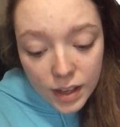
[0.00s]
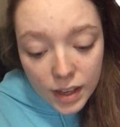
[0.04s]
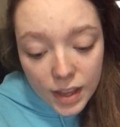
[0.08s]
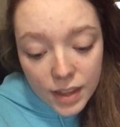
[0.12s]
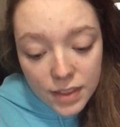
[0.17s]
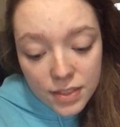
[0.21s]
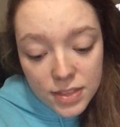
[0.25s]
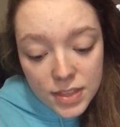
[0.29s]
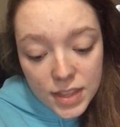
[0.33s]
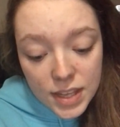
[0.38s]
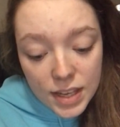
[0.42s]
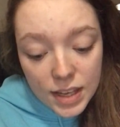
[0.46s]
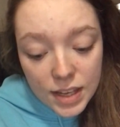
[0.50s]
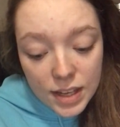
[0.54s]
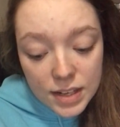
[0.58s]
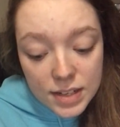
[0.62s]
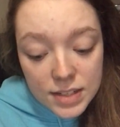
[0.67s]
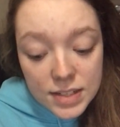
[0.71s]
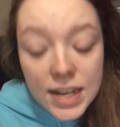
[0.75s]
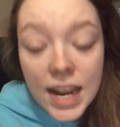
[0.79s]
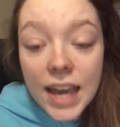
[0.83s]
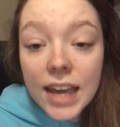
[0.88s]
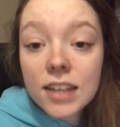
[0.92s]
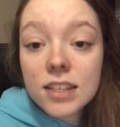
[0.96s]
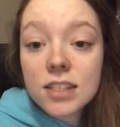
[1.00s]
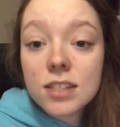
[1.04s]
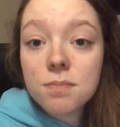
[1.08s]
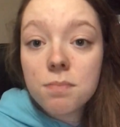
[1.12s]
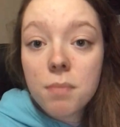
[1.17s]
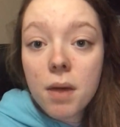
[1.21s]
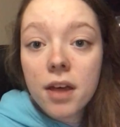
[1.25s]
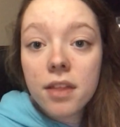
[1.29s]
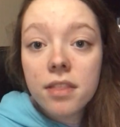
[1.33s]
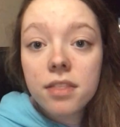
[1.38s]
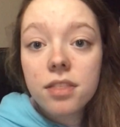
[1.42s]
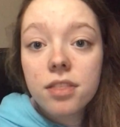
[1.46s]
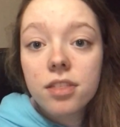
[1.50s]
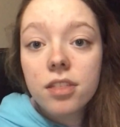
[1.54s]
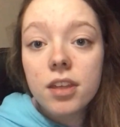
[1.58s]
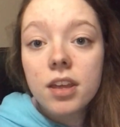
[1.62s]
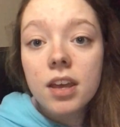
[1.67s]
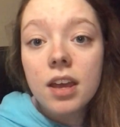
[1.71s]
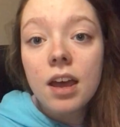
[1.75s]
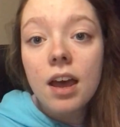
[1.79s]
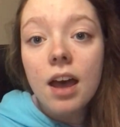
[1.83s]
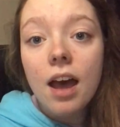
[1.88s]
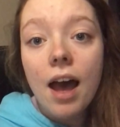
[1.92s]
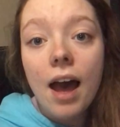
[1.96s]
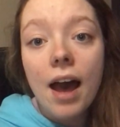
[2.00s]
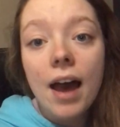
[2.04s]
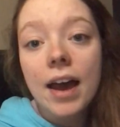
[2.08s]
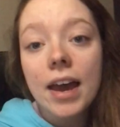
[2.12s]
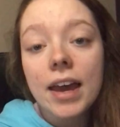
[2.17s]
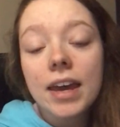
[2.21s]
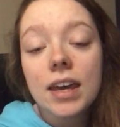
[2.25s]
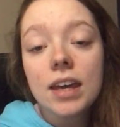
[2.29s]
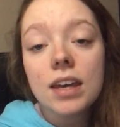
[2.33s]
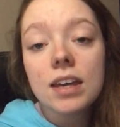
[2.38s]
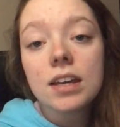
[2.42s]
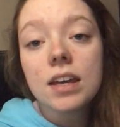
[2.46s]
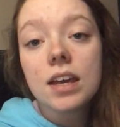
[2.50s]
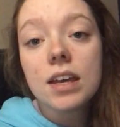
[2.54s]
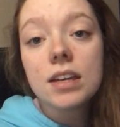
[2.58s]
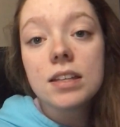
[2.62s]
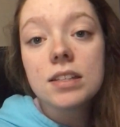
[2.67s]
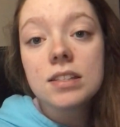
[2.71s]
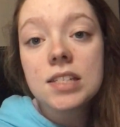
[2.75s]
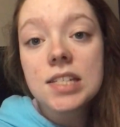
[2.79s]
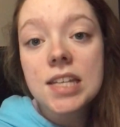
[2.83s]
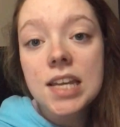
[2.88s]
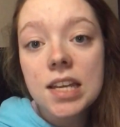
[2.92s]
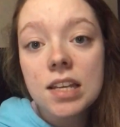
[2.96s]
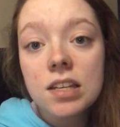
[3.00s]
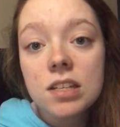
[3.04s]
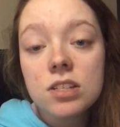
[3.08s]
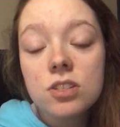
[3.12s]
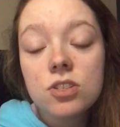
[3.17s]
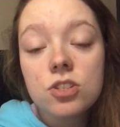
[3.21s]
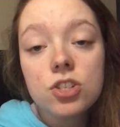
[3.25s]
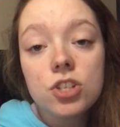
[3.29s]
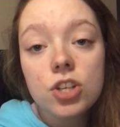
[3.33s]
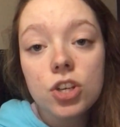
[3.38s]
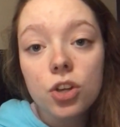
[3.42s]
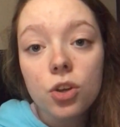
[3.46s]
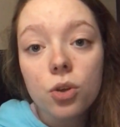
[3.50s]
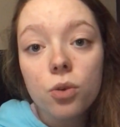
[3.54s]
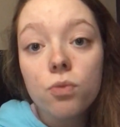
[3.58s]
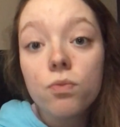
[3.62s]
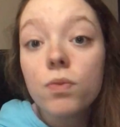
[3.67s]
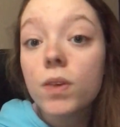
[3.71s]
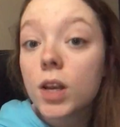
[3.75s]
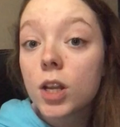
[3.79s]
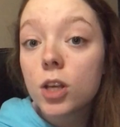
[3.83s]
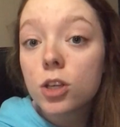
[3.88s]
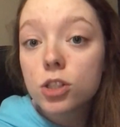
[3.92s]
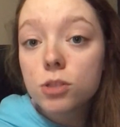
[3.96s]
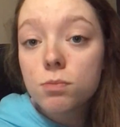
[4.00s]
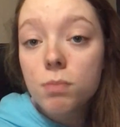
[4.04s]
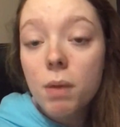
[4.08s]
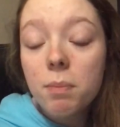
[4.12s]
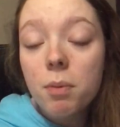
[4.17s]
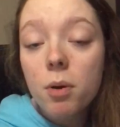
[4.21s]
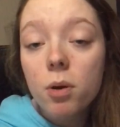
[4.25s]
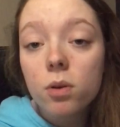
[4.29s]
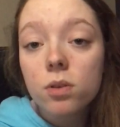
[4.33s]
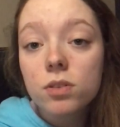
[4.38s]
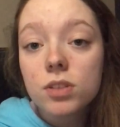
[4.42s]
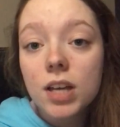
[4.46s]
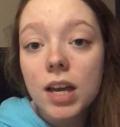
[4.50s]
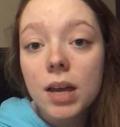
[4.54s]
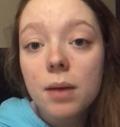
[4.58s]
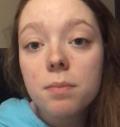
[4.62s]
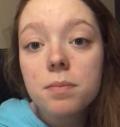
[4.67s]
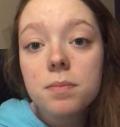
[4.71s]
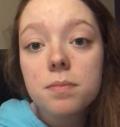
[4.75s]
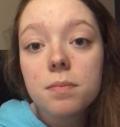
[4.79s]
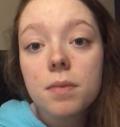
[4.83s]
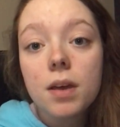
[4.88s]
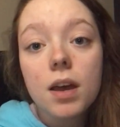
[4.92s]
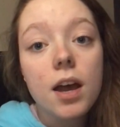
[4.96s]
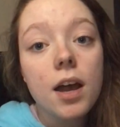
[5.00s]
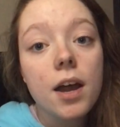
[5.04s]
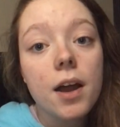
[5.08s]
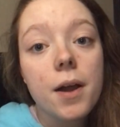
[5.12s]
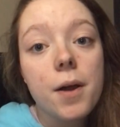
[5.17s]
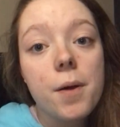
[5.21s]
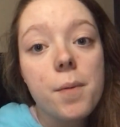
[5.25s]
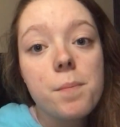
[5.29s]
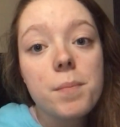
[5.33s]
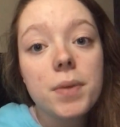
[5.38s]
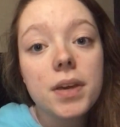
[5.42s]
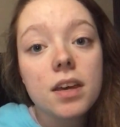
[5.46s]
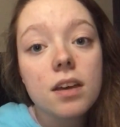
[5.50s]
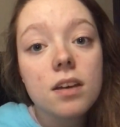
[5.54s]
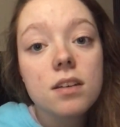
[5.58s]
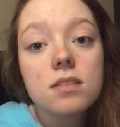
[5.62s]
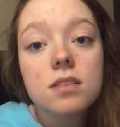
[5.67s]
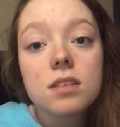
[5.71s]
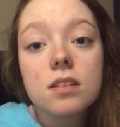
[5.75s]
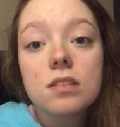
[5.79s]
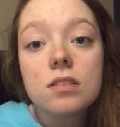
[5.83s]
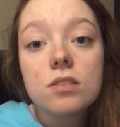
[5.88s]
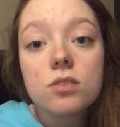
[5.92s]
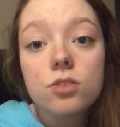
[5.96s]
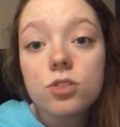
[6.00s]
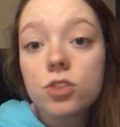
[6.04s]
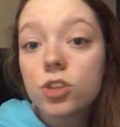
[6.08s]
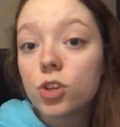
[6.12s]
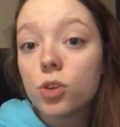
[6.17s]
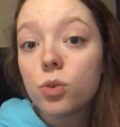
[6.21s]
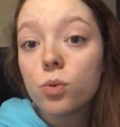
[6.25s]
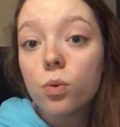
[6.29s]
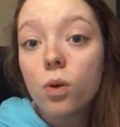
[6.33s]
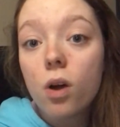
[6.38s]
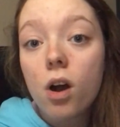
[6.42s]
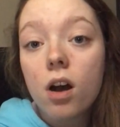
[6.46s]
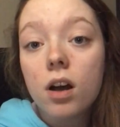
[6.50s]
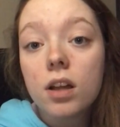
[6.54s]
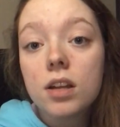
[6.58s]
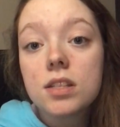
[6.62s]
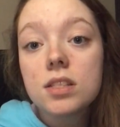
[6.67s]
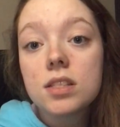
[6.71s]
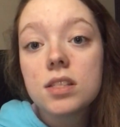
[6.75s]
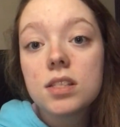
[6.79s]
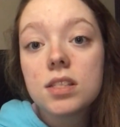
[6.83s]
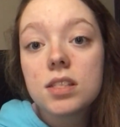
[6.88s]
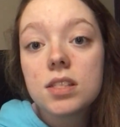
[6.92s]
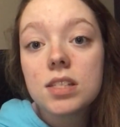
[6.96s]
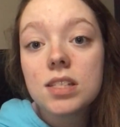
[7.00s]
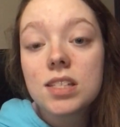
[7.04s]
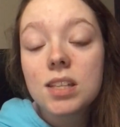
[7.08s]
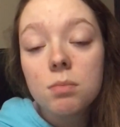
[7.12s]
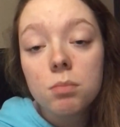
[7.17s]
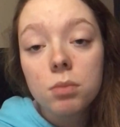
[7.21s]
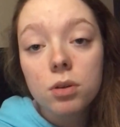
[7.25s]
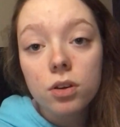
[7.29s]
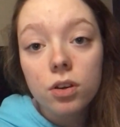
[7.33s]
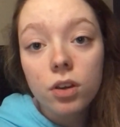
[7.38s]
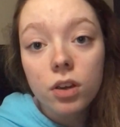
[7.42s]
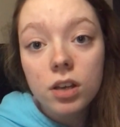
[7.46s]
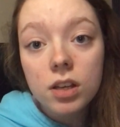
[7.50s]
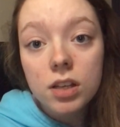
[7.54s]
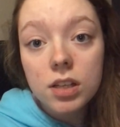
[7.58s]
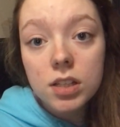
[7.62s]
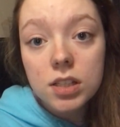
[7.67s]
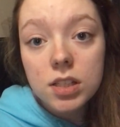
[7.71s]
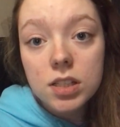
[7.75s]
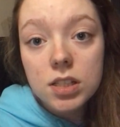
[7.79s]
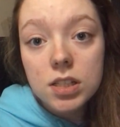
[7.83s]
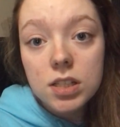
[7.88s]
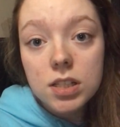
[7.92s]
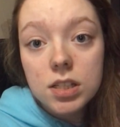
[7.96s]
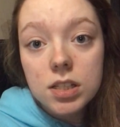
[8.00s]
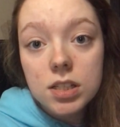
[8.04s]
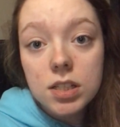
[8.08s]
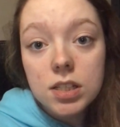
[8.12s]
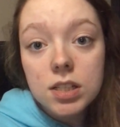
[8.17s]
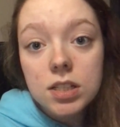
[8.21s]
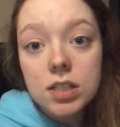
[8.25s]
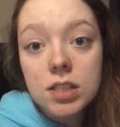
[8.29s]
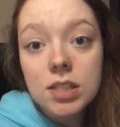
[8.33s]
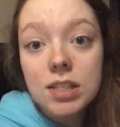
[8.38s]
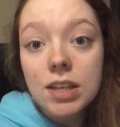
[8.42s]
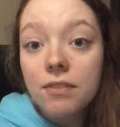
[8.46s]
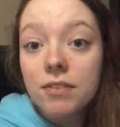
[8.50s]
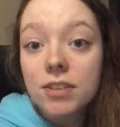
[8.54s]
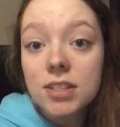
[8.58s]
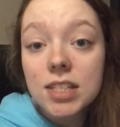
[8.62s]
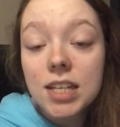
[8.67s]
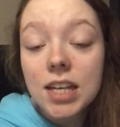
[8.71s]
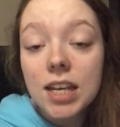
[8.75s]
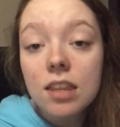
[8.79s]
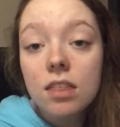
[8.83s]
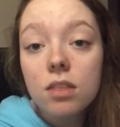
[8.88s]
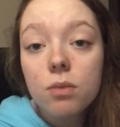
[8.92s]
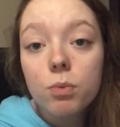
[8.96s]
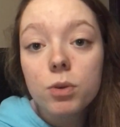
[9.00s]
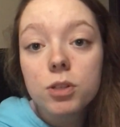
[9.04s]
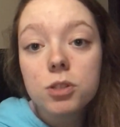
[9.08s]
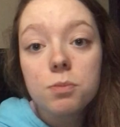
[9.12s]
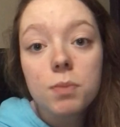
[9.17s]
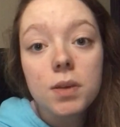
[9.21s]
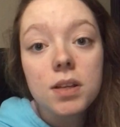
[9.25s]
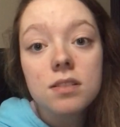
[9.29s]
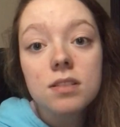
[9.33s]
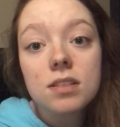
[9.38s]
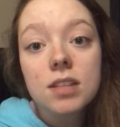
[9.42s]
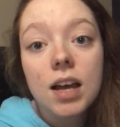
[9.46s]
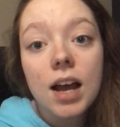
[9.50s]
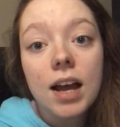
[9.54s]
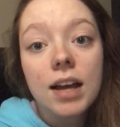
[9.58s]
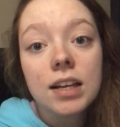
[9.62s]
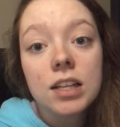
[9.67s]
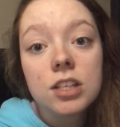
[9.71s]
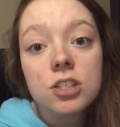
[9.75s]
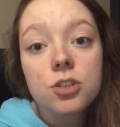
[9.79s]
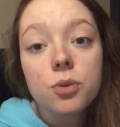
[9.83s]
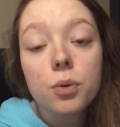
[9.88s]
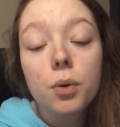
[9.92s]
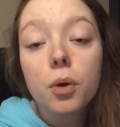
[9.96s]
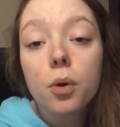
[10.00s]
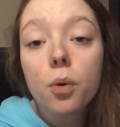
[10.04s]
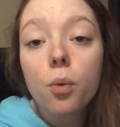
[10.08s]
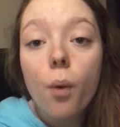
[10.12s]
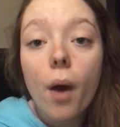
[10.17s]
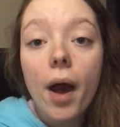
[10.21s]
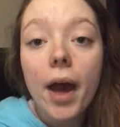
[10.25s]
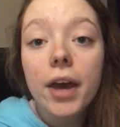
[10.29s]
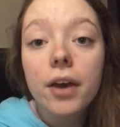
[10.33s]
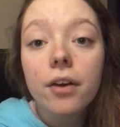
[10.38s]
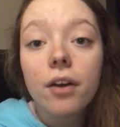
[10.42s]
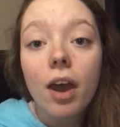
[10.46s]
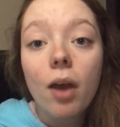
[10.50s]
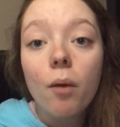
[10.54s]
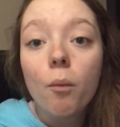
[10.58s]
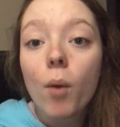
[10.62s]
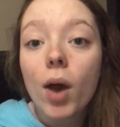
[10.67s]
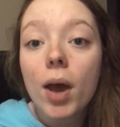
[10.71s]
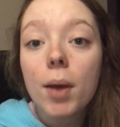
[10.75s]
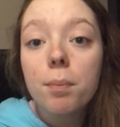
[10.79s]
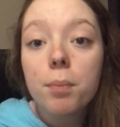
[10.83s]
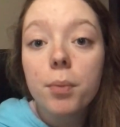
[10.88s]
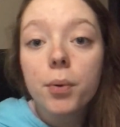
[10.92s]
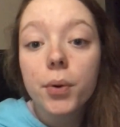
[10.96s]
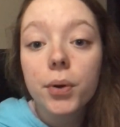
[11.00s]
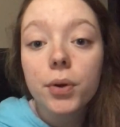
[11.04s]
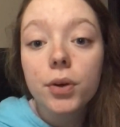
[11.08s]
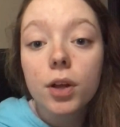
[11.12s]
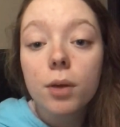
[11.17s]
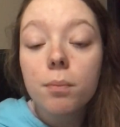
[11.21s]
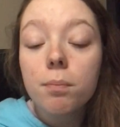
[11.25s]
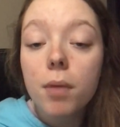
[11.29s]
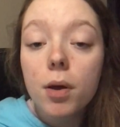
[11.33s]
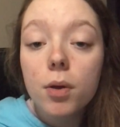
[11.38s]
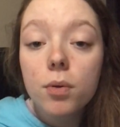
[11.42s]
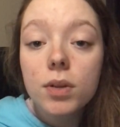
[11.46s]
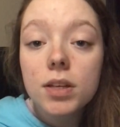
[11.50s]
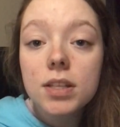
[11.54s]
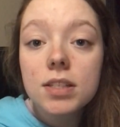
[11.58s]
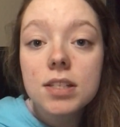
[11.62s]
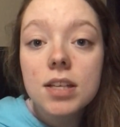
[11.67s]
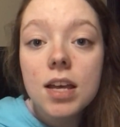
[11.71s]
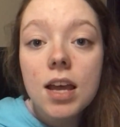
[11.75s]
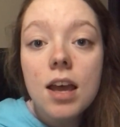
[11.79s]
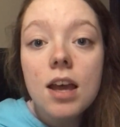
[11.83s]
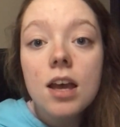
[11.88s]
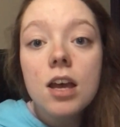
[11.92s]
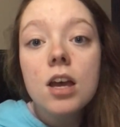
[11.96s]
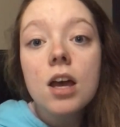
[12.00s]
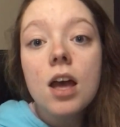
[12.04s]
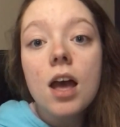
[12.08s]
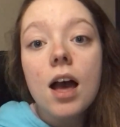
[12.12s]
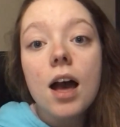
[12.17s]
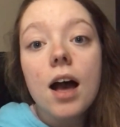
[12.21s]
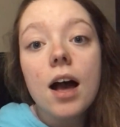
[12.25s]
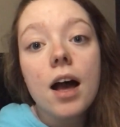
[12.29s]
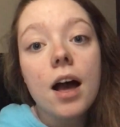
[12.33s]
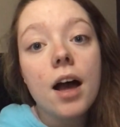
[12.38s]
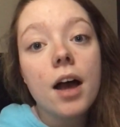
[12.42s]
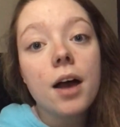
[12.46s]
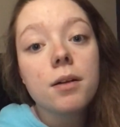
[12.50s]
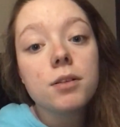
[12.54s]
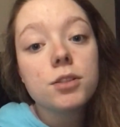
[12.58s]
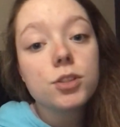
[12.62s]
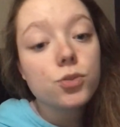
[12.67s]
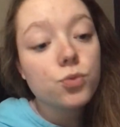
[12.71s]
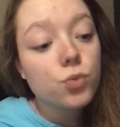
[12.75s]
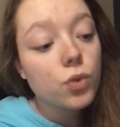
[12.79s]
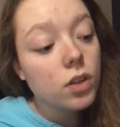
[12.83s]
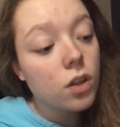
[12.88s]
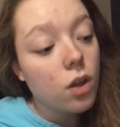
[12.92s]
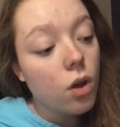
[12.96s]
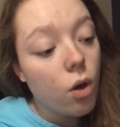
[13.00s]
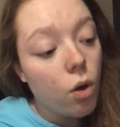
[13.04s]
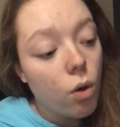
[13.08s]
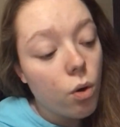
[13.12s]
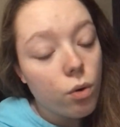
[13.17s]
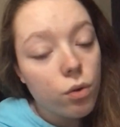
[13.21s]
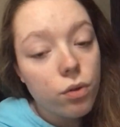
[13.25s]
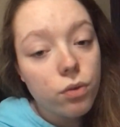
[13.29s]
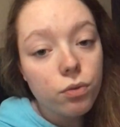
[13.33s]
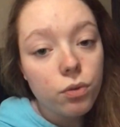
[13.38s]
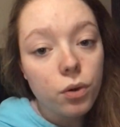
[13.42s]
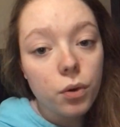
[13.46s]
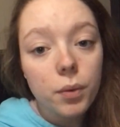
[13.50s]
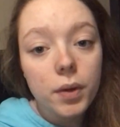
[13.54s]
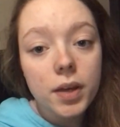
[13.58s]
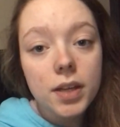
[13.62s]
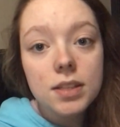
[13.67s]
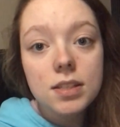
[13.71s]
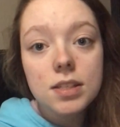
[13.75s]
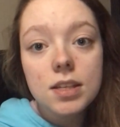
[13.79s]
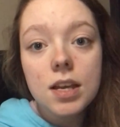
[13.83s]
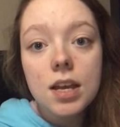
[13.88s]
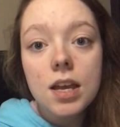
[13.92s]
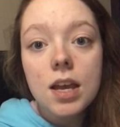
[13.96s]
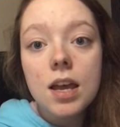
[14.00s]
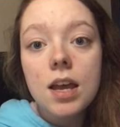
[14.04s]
In the next month, I intend to finish my prototype because it is due on December 17th, which means that I need to acquire a whiteboard component, drill a hole through it,